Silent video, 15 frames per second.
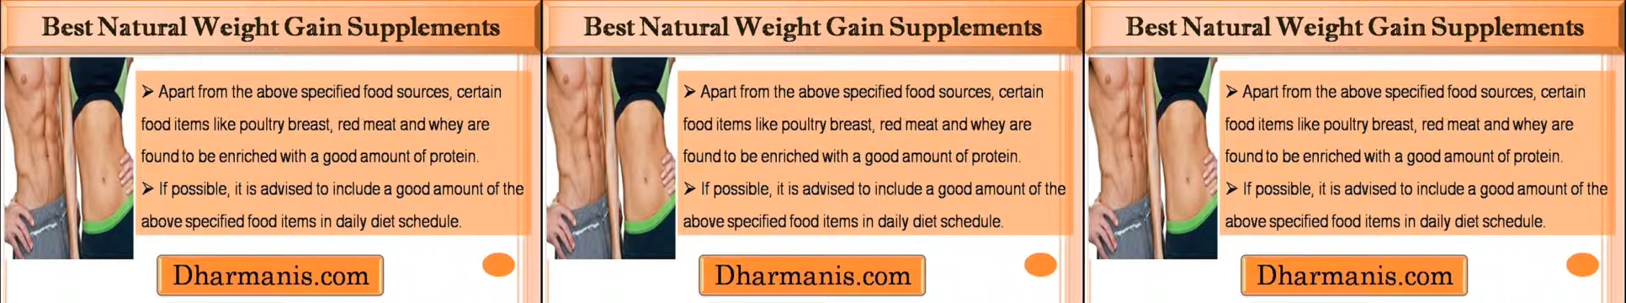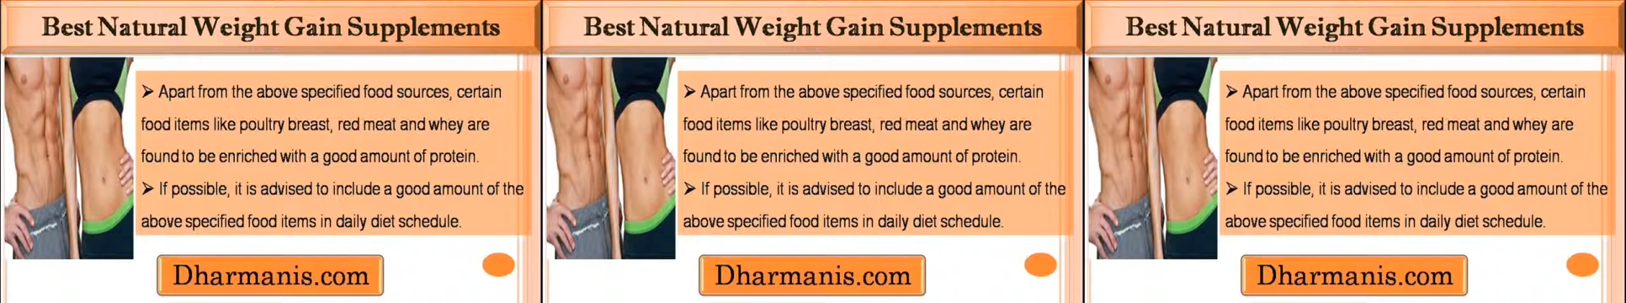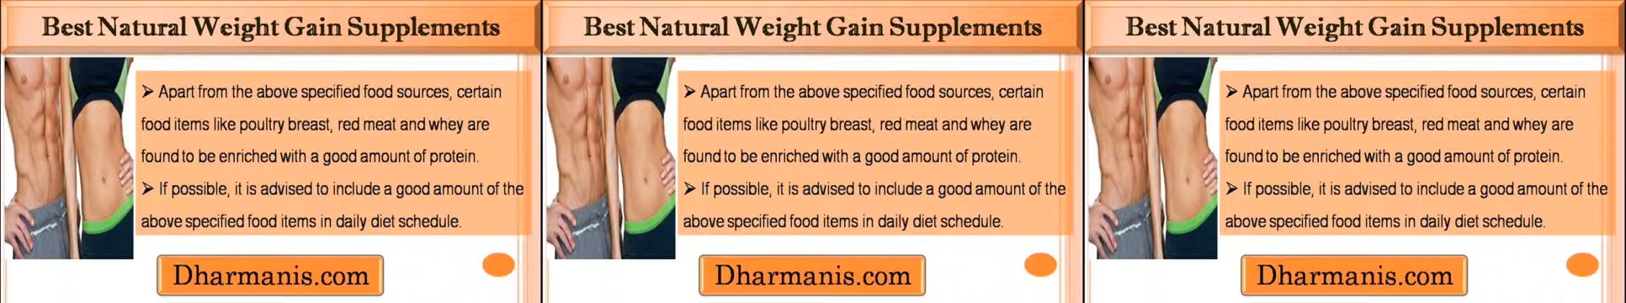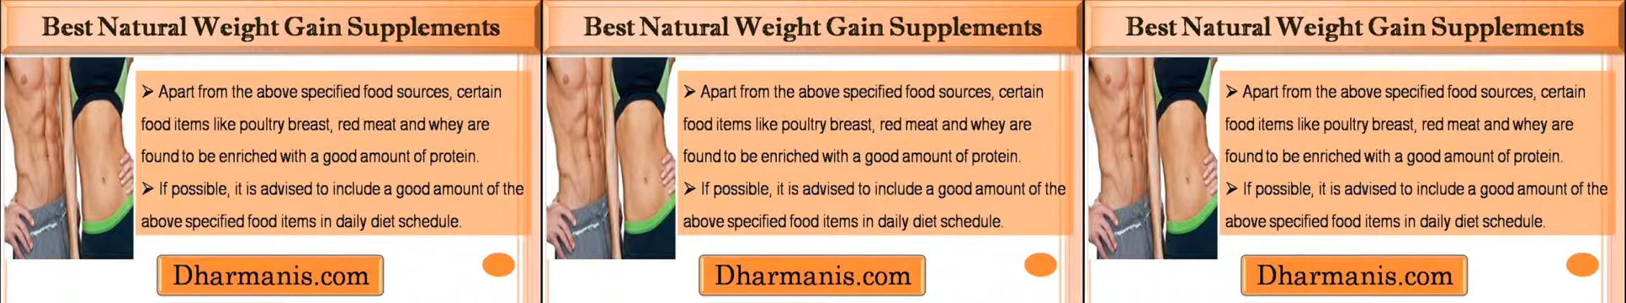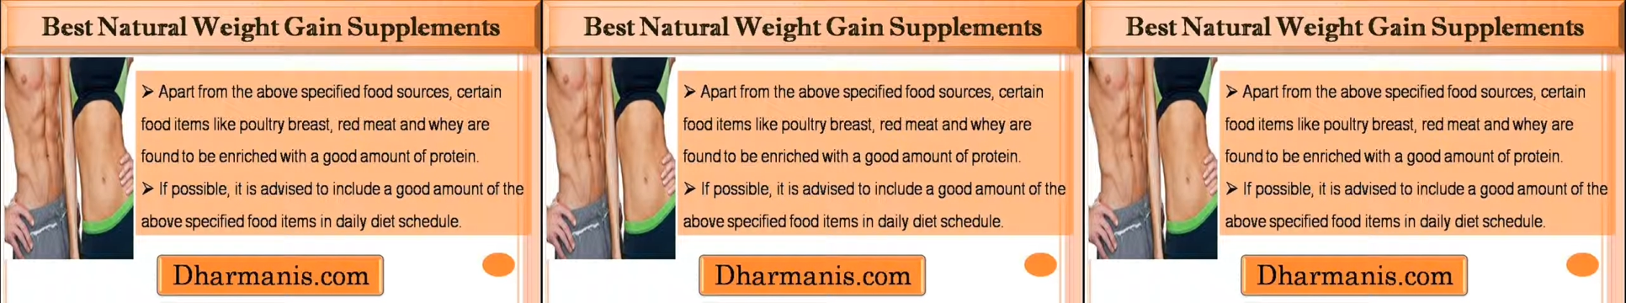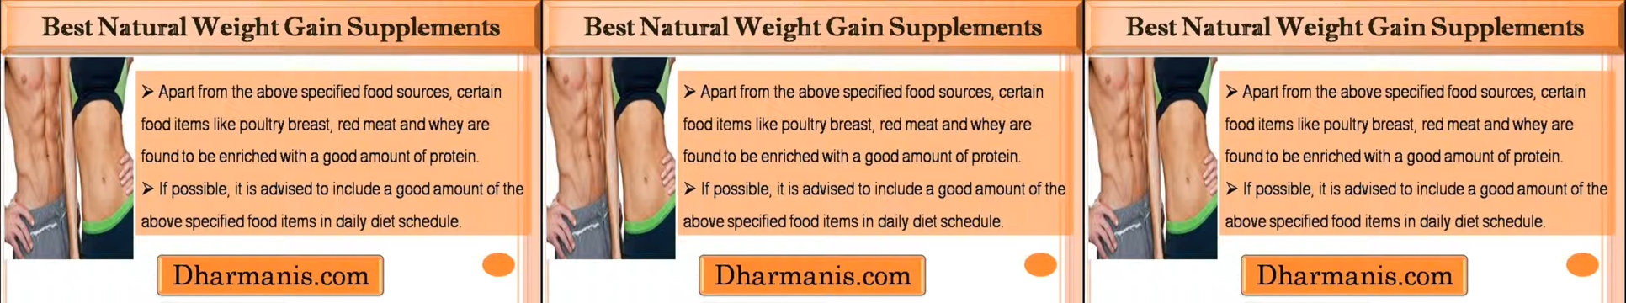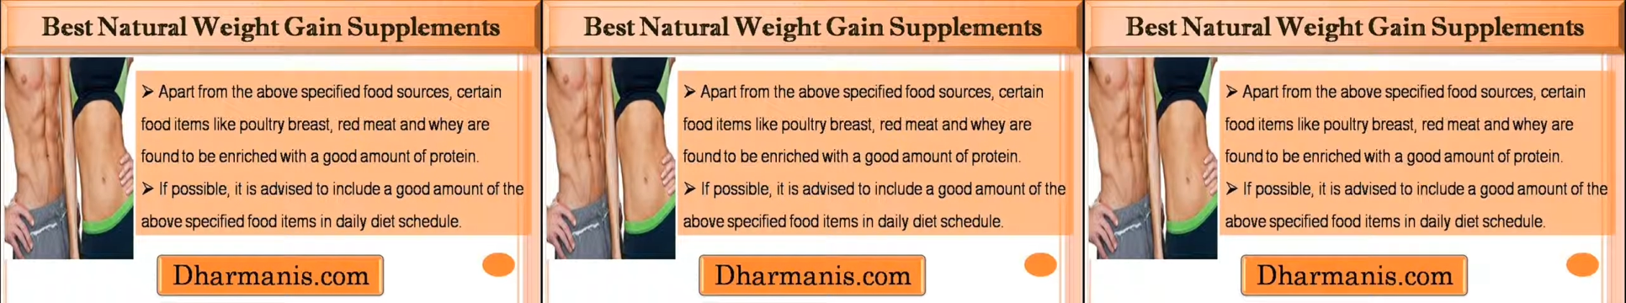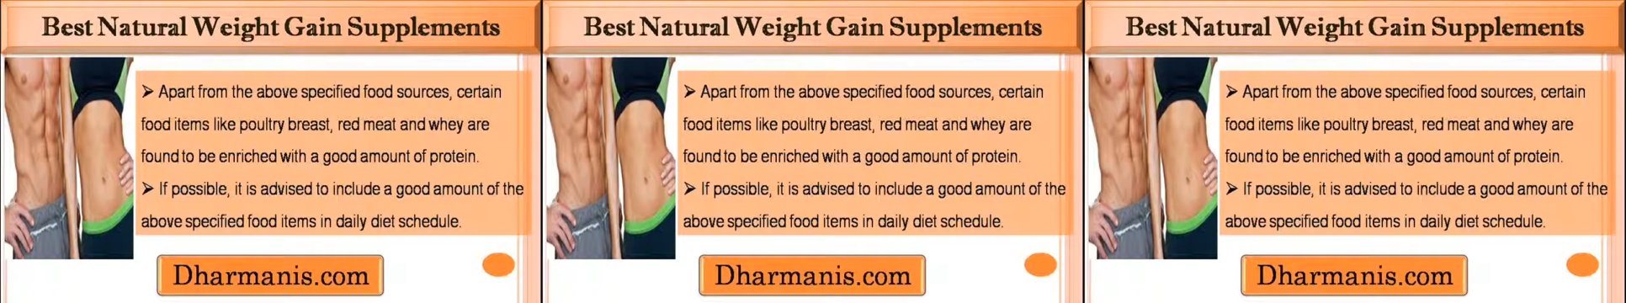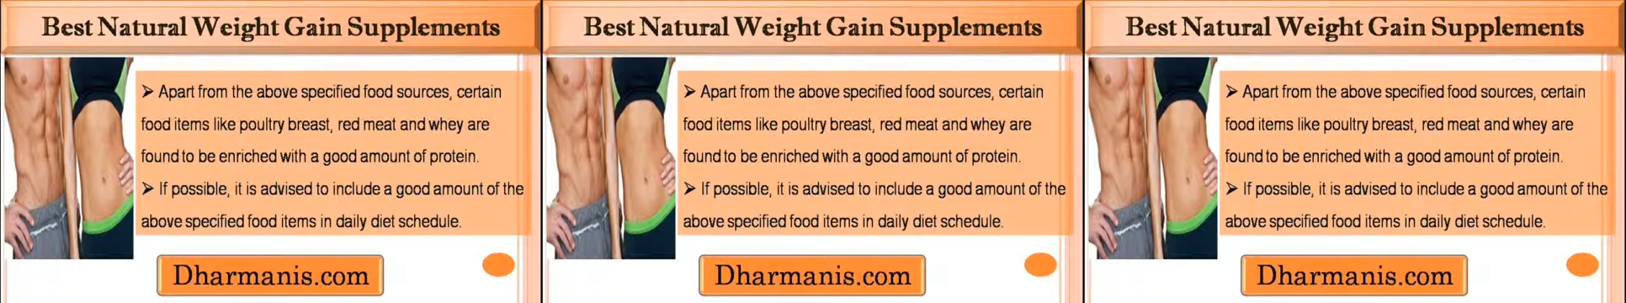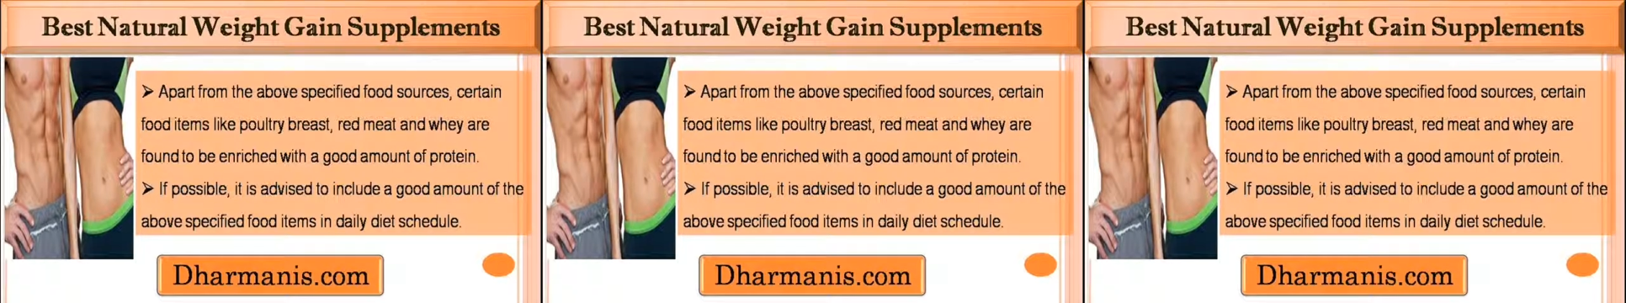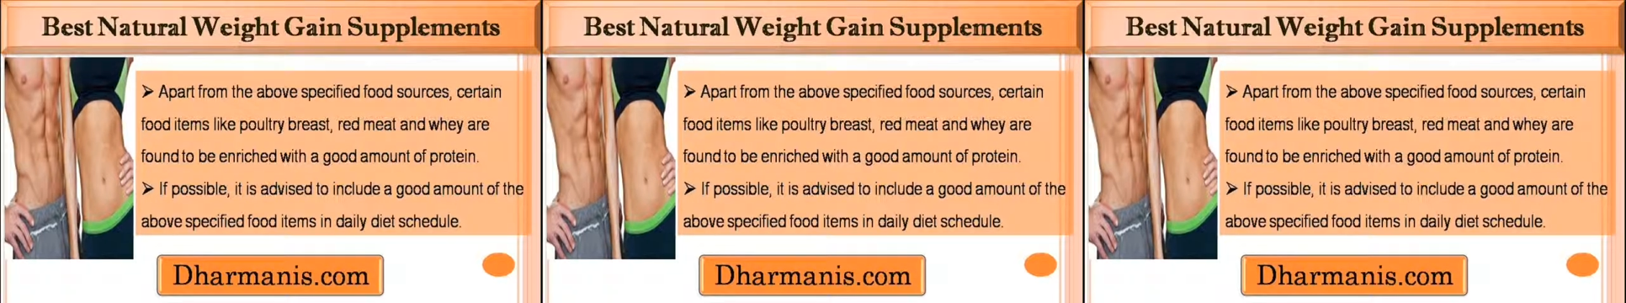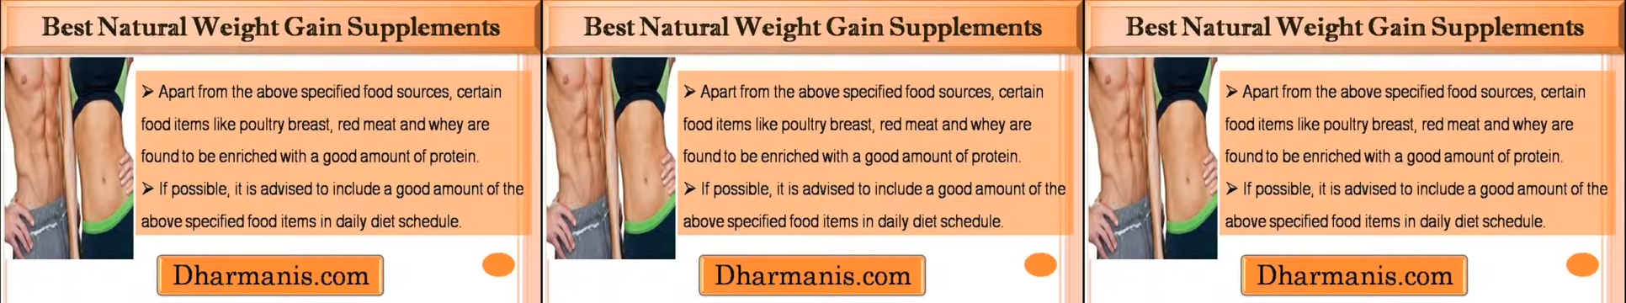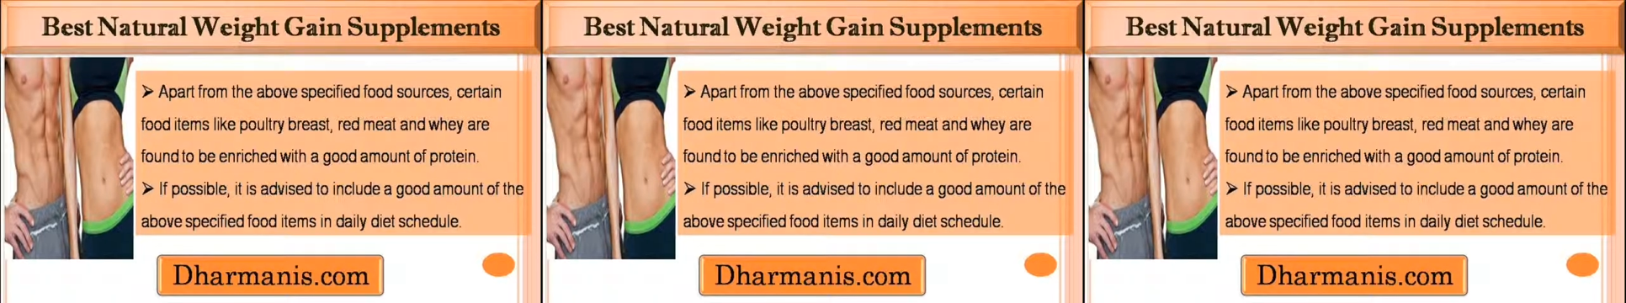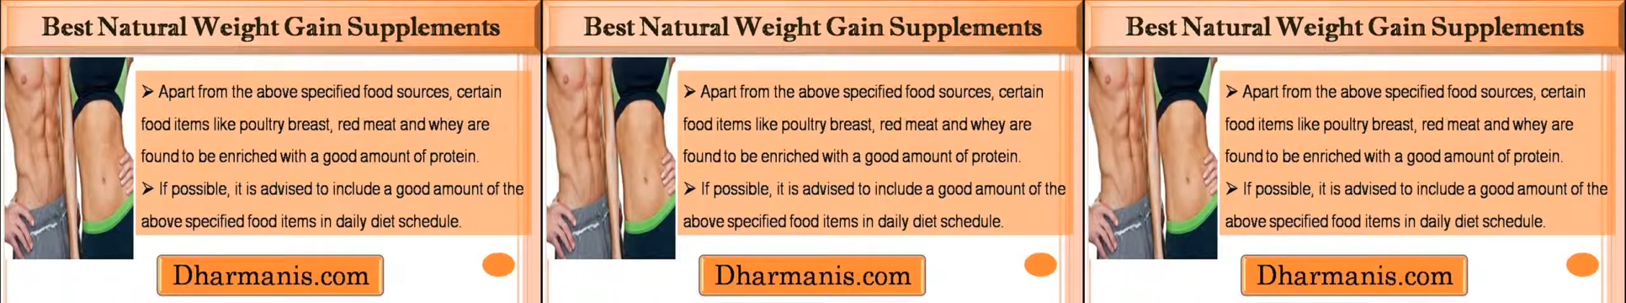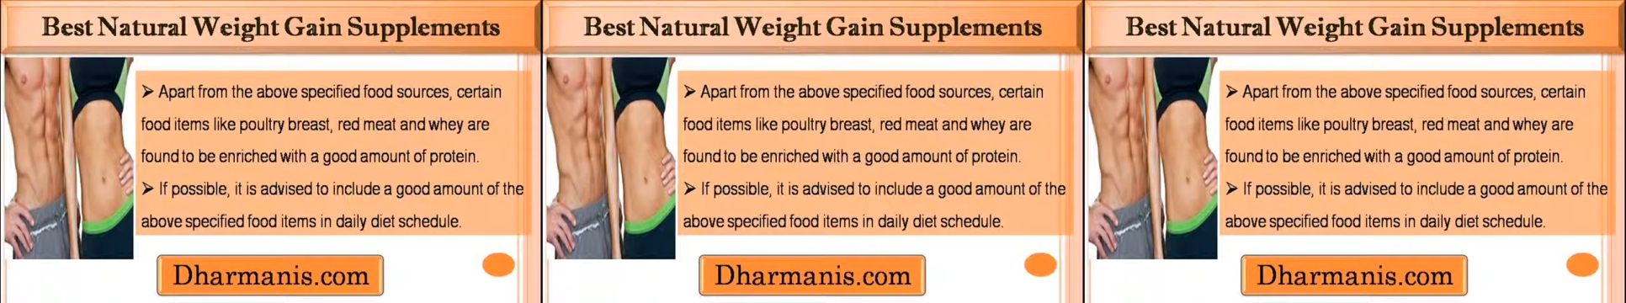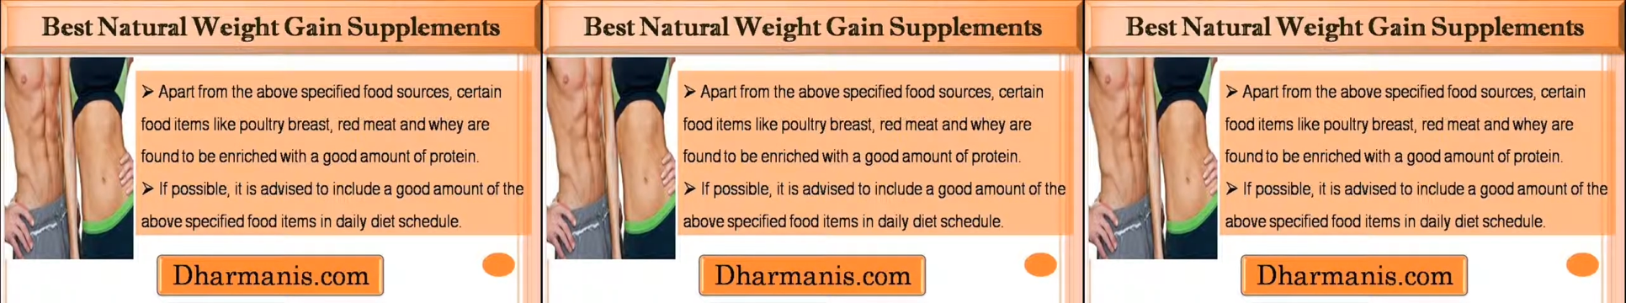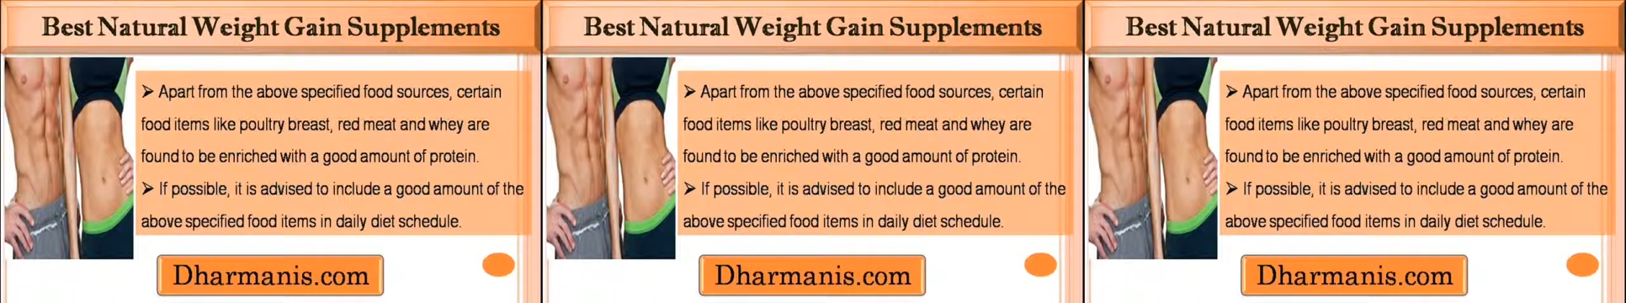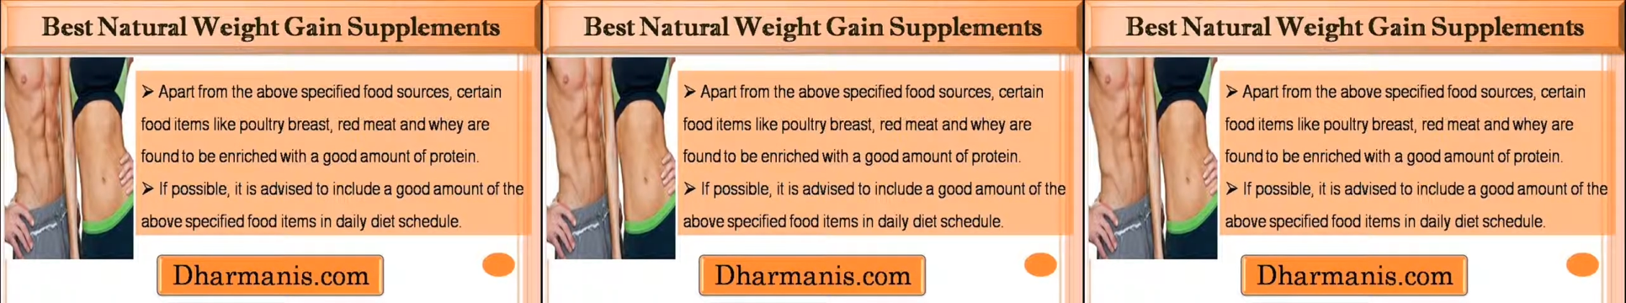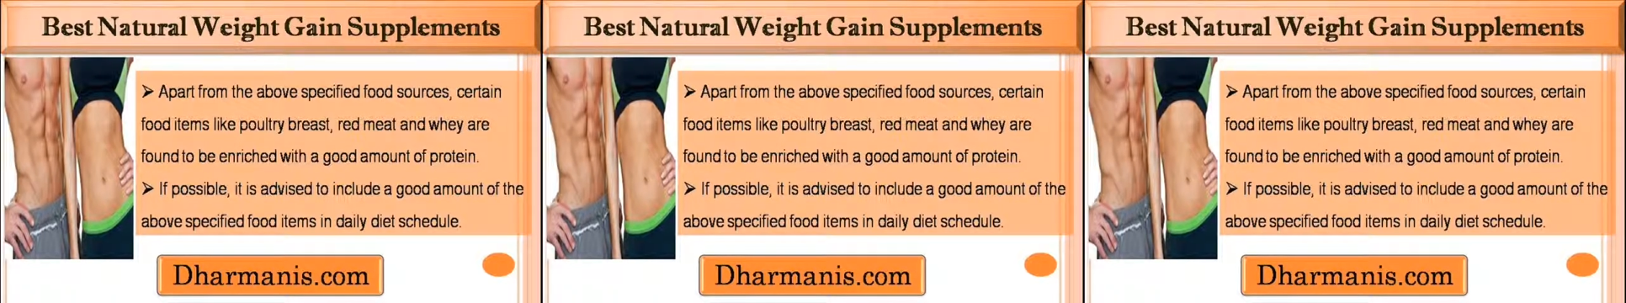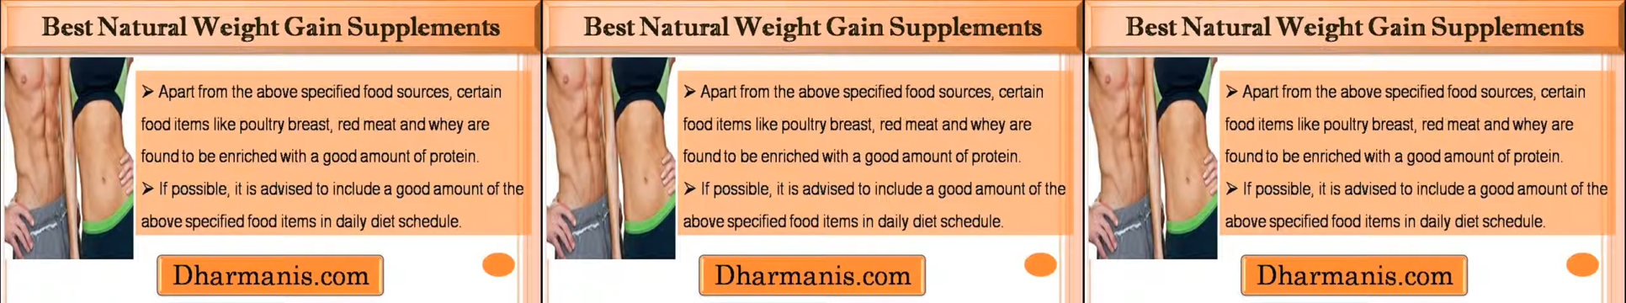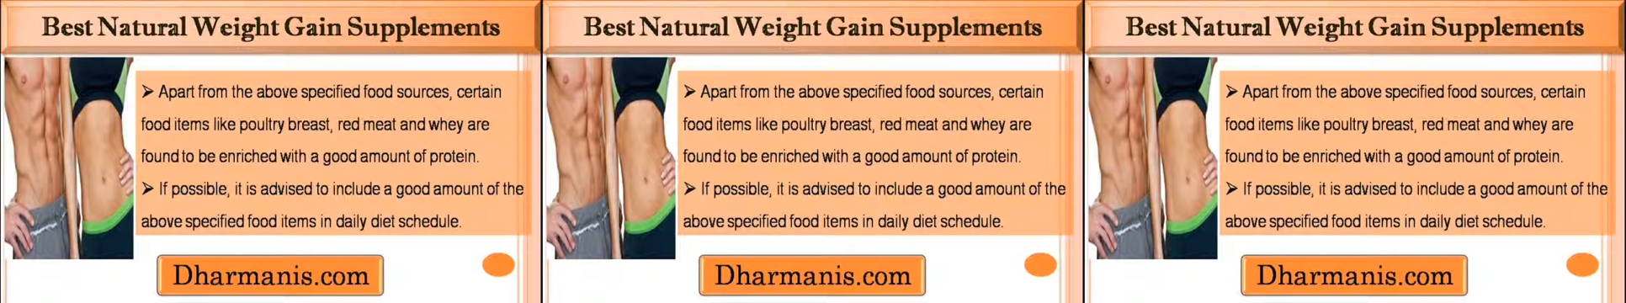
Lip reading: (no speaker visible)